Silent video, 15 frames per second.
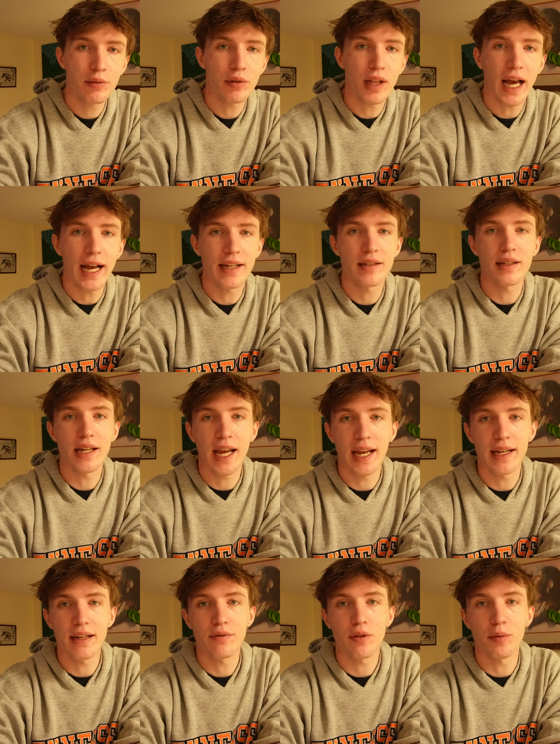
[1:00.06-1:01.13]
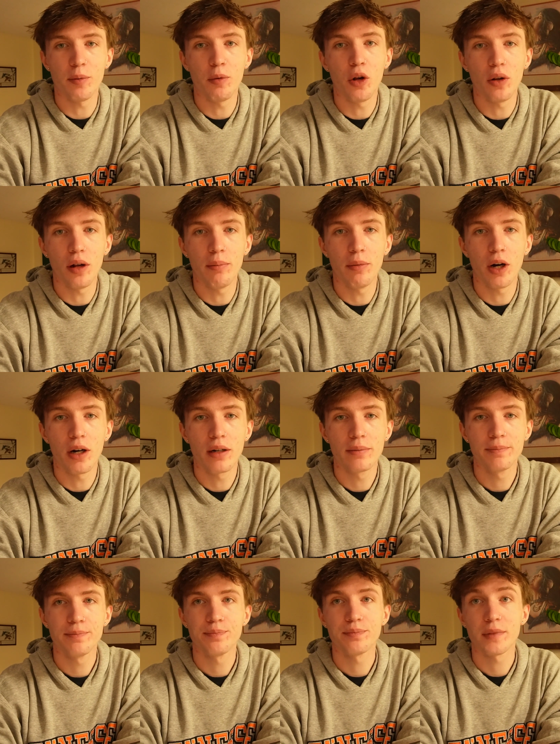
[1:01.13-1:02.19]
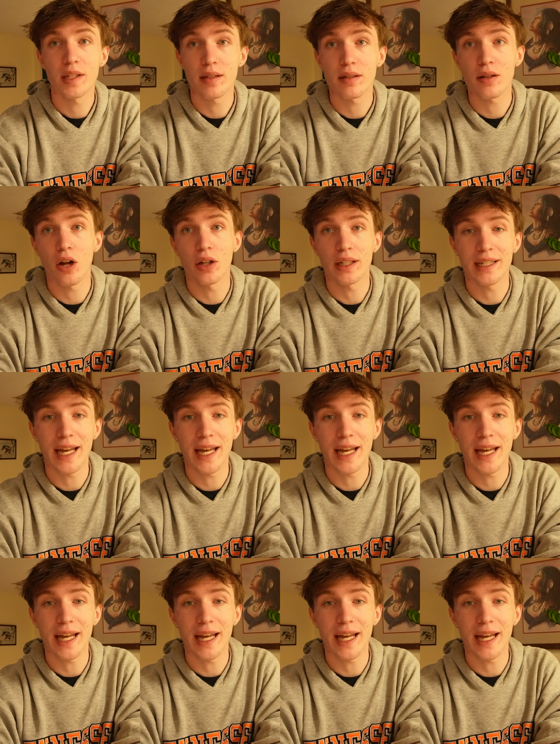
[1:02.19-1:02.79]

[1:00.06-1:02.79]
relaxed and hanging from the pull-up bar. This is called a